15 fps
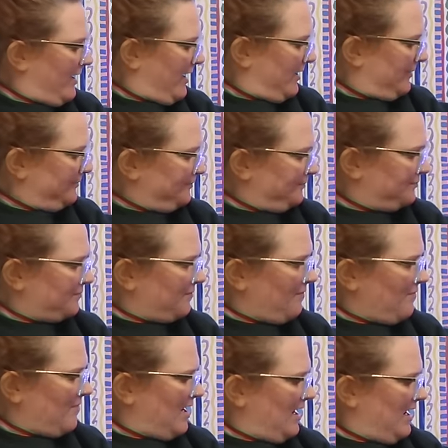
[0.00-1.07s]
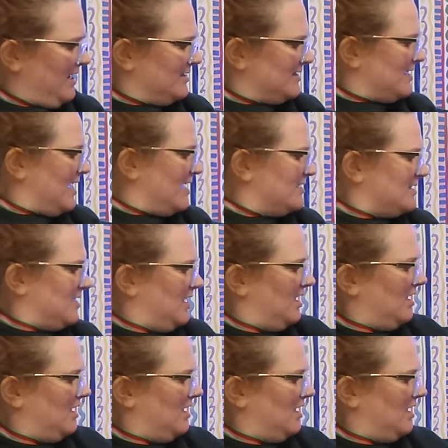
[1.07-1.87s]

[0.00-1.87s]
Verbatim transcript: Um, it says